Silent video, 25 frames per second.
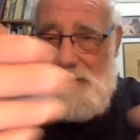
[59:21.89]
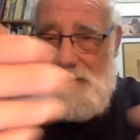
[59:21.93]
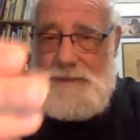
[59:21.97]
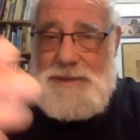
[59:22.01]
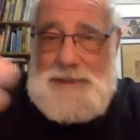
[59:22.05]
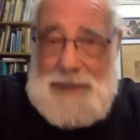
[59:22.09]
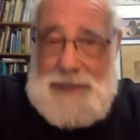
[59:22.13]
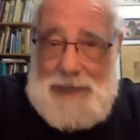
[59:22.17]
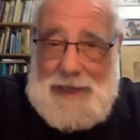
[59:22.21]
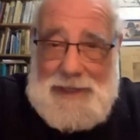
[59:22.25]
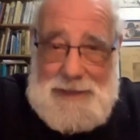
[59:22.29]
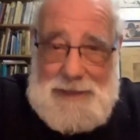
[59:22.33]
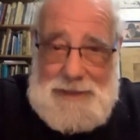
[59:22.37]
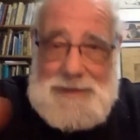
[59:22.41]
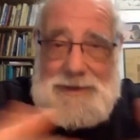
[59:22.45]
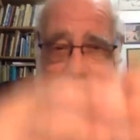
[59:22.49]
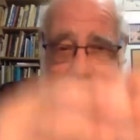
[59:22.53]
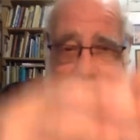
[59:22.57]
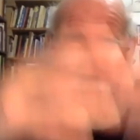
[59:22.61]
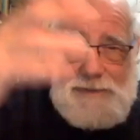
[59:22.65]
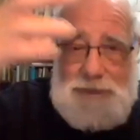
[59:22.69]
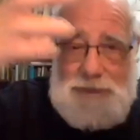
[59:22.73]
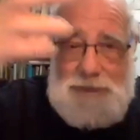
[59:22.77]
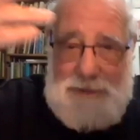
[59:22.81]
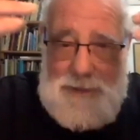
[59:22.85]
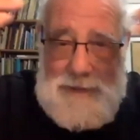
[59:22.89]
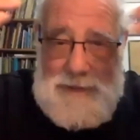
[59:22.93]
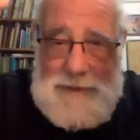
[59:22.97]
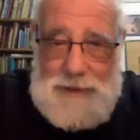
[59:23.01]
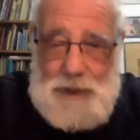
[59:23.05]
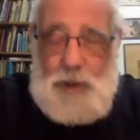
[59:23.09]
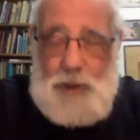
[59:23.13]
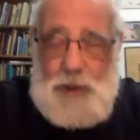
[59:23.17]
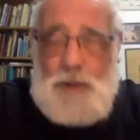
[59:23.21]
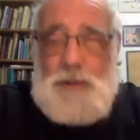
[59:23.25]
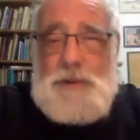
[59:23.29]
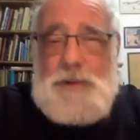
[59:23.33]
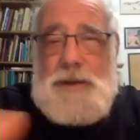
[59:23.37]
Zionism and the
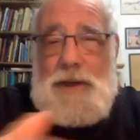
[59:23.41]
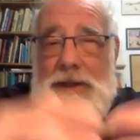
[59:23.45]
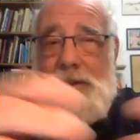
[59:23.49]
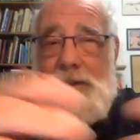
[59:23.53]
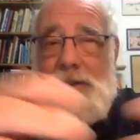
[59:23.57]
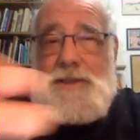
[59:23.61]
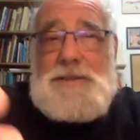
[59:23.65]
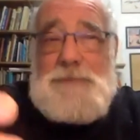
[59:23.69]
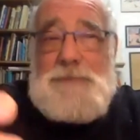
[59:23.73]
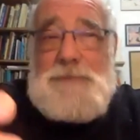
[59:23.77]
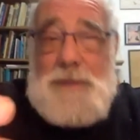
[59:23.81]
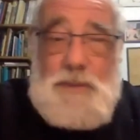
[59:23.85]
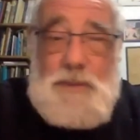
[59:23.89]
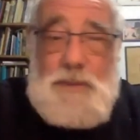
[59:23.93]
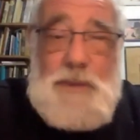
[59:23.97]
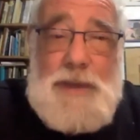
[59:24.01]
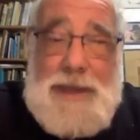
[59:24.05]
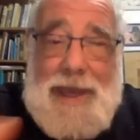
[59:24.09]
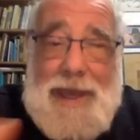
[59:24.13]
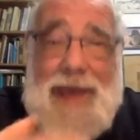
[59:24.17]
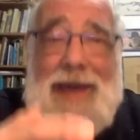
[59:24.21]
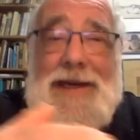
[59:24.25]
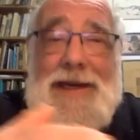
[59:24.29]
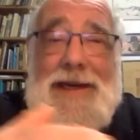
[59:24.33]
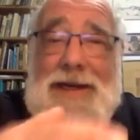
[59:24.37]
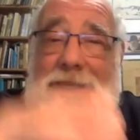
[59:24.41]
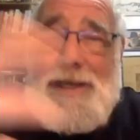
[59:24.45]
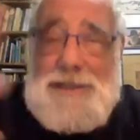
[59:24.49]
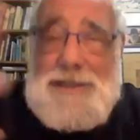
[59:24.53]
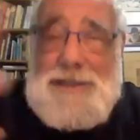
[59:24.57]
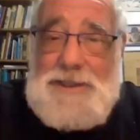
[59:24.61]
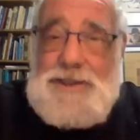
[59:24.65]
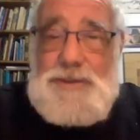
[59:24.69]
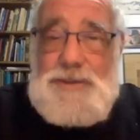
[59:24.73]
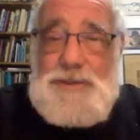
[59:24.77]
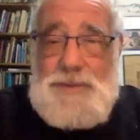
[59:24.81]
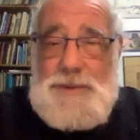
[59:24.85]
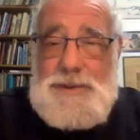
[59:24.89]
colonialism, and we can get
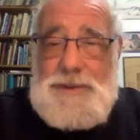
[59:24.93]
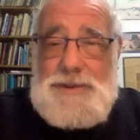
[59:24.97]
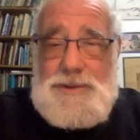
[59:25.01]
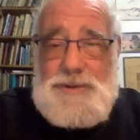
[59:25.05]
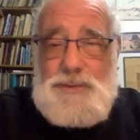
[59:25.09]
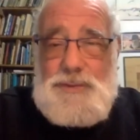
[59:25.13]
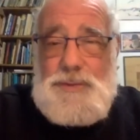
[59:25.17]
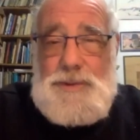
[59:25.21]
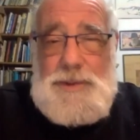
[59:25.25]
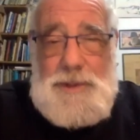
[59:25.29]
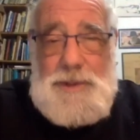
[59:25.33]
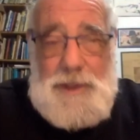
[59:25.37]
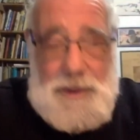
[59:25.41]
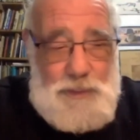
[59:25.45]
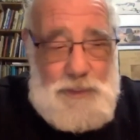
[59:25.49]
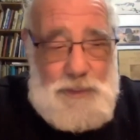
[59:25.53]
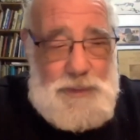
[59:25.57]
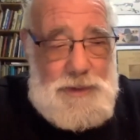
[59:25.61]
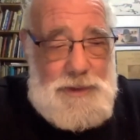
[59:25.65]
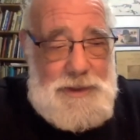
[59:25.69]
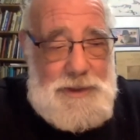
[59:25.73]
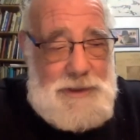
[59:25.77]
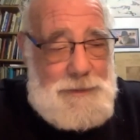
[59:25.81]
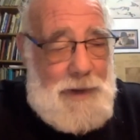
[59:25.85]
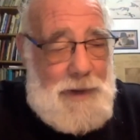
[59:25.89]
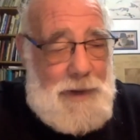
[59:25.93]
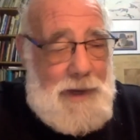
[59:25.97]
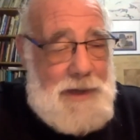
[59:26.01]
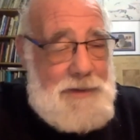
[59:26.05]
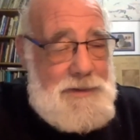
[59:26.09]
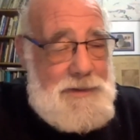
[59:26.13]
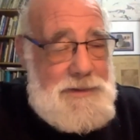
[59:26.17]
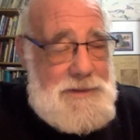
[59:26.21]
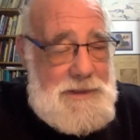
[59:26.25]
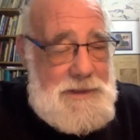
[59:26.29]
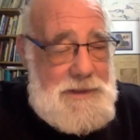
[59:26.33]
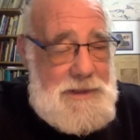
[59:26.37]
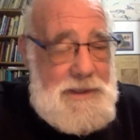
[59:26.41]
to a real
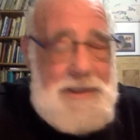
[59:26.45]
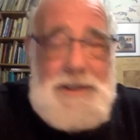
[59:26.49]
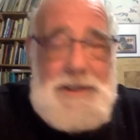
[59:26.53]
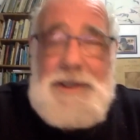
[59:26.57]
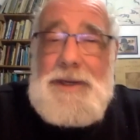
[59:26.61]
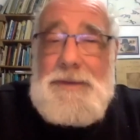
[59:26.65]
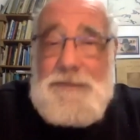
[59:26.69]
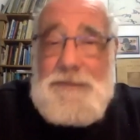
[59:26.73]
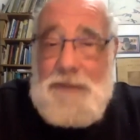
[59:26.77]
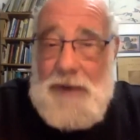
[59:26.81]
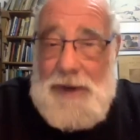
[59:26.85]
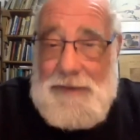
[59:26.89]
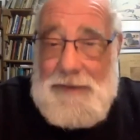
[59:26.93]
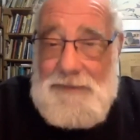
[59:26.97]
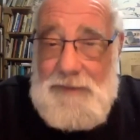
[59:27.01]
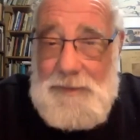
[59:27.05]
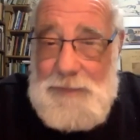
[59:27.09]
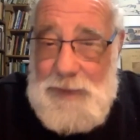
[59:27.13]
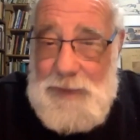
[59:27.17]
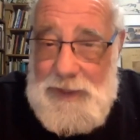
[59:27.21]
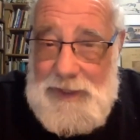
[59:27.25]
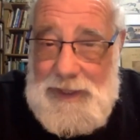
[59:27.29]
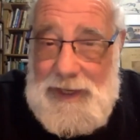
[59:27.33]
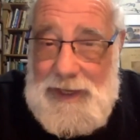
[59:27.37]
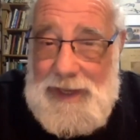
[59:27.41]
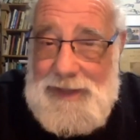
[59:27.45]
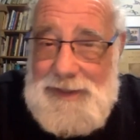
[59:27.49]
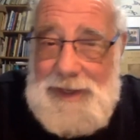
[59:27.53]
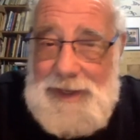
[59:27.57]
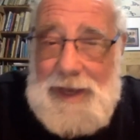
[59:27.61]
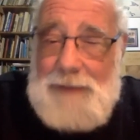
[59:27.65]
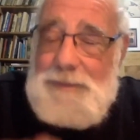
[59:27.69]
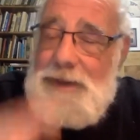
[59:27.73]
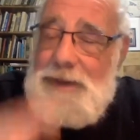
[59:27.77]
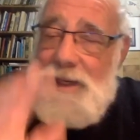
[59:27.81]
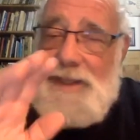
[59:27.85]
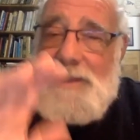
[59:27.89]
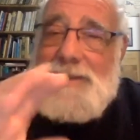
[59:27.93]
democracy for everybody. I
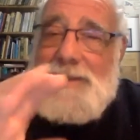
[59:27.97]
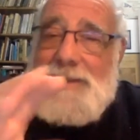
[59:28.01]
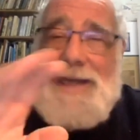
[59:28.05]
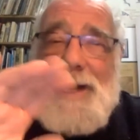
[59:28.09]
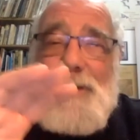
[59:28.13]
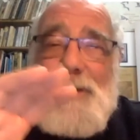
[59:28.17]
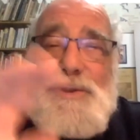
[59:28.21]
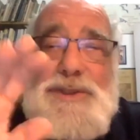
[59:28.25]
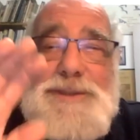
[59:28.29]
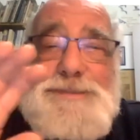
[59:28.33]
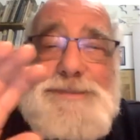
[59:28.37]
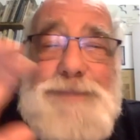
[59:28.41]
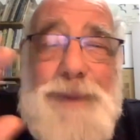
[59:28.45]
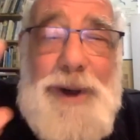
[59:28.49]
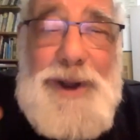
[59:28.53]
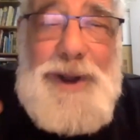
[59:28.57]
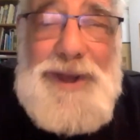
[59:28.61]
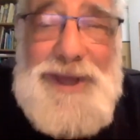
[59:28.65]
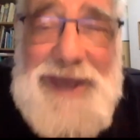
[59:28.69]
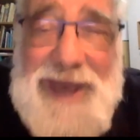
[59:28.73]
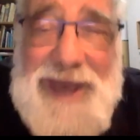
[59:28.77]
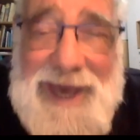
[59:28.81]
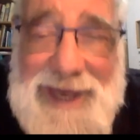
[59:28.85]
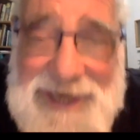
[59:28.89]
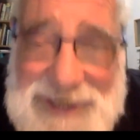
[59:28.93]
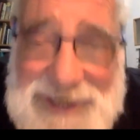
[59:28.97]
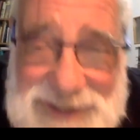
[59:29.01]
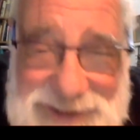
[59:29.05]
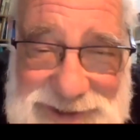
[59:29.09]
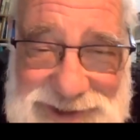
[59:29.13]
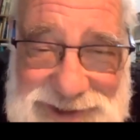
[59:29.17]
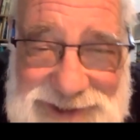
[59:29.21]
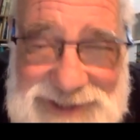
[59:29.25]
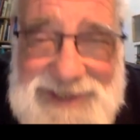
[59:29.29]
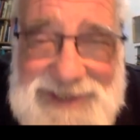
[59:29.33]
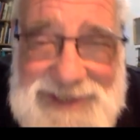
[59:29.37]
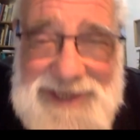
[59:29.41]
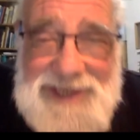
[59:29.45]
mean, it sounds Pollyannish,
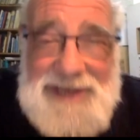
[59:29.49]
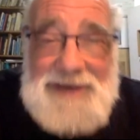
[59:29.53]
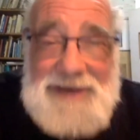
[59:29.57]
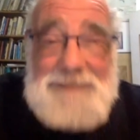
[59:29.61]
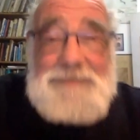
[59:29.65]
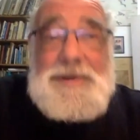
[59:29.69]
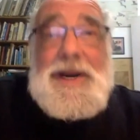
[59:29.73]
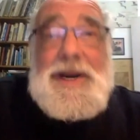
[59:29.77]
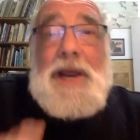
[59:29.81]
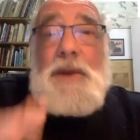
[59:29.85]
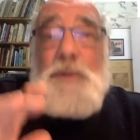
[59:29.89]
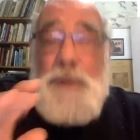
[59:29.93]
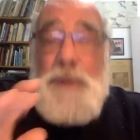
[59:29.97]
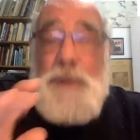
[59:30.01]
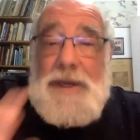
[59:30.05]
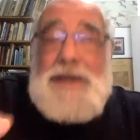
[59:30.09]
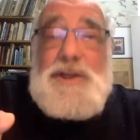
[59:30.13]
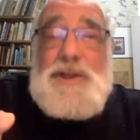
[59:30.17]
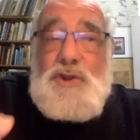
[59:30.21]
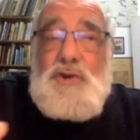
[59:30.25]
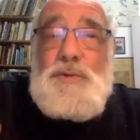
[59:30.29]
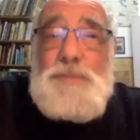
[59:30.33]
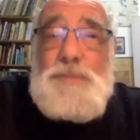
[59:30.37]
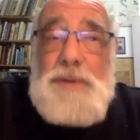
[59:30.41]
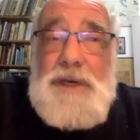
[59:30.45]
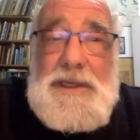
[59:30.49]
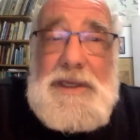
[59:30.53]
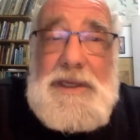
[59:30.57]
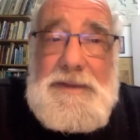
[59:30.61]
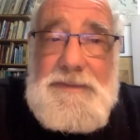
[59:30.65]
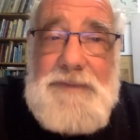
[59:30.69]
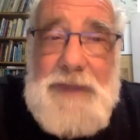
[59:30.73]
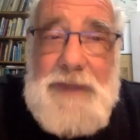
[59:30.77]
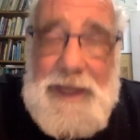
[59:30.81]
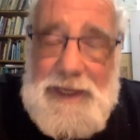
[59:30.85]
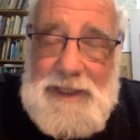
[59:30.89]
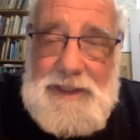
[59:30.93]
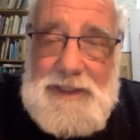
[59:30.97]
but I really do believe
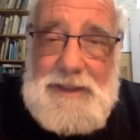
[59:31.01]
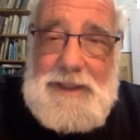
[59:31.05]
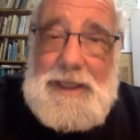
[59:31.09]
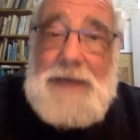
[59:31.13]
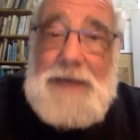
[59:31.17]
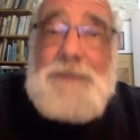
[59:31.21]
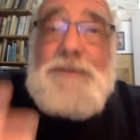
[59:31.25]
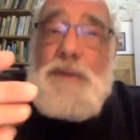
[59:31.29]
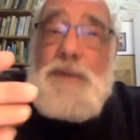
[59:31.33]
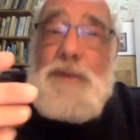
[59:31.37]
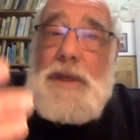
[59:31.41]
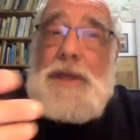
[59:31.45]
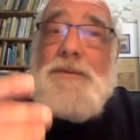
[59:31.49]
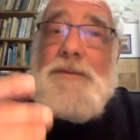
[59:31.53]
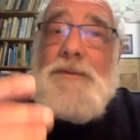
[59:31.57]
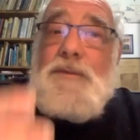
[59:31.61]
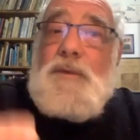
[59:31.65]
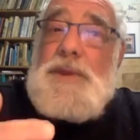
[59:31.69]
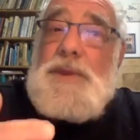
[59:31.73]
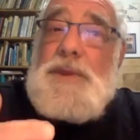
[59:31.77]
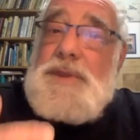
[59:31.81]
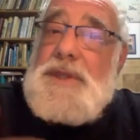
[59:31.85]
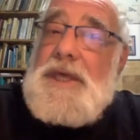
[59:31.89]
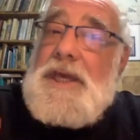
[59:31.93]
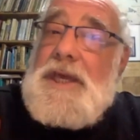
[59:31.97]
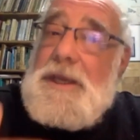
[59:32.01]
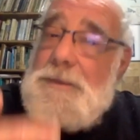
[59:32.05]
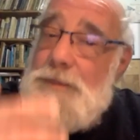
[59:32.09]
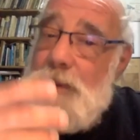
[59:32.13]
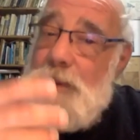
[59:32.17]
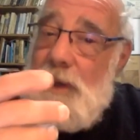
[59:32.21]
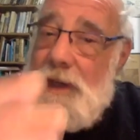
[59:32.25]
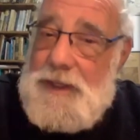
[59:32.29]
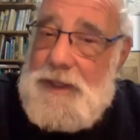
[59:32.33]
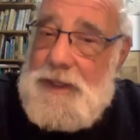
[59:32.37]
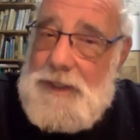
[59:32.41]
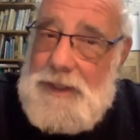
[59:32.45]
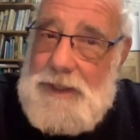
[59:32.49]
that if we think
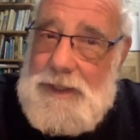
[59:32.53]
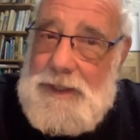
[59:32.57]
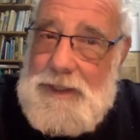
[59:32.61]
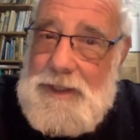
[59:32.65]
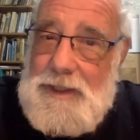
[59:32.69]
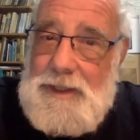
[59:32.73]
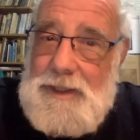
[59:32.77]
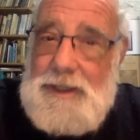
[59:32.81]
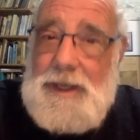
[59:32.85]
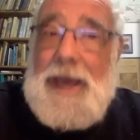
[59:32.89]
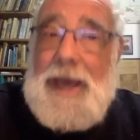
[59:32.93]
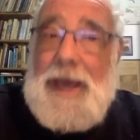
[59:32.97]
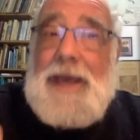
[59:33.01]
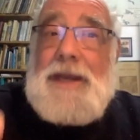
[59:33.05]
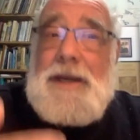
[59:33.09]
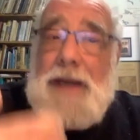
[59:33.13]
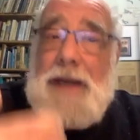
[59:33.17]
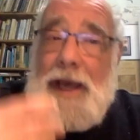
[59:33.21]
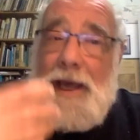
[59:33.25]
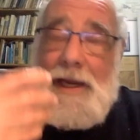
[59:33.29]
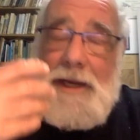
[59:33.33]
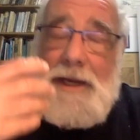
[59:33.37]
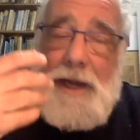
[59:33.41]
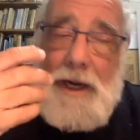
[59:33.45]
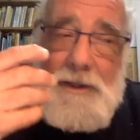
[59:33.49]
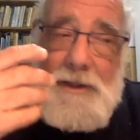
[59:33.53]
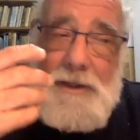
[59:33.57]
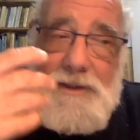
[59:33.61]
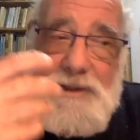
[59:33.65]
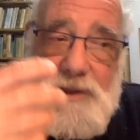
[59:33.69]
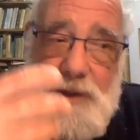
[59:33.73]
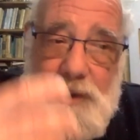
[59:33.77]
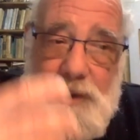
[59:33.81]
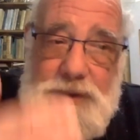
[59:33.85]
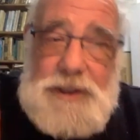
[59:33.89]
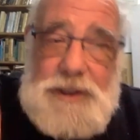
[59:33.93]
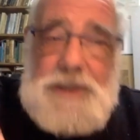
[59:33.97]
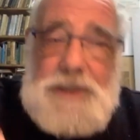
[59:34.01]
politically and are
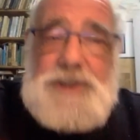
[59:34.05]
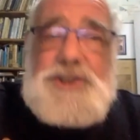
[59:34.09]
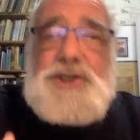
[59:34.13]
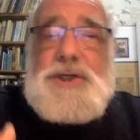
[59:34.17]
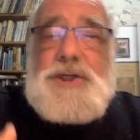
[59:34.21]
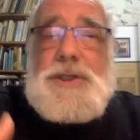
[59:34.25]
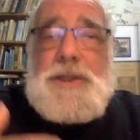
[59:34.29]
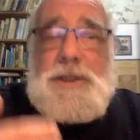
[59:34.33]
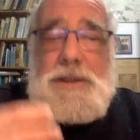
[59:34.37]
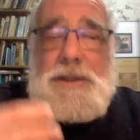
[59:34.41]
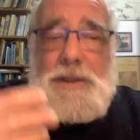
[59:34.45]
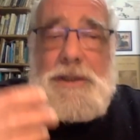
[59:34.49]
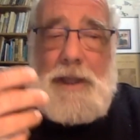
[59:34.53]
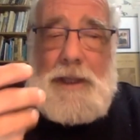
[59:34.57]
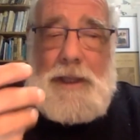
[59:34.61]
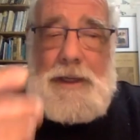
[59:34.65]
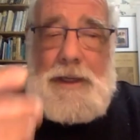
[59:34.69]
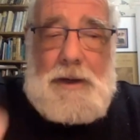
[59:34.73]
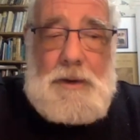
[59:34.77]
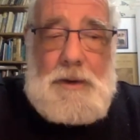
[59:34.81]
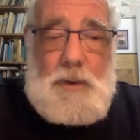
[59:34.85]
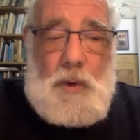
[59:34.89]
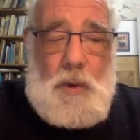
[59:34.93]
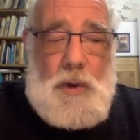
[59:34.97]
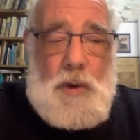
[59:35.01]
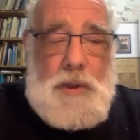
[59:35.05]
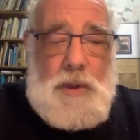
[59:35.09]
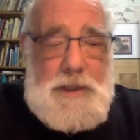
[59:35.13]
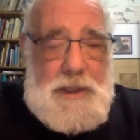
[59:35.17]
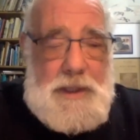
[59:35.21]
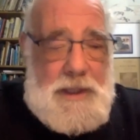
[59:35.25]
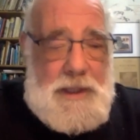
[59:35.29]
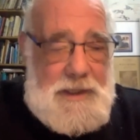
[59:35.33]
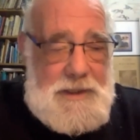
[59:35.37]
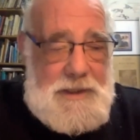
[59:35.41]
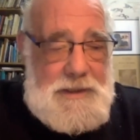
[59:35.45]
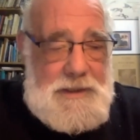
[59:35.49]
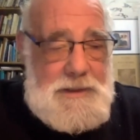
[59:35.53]
strategic and are
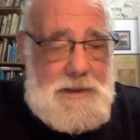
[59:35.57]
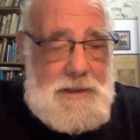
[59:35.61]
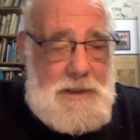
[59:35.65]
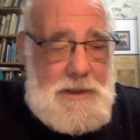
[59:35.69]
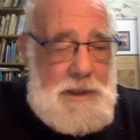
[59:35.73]
organized.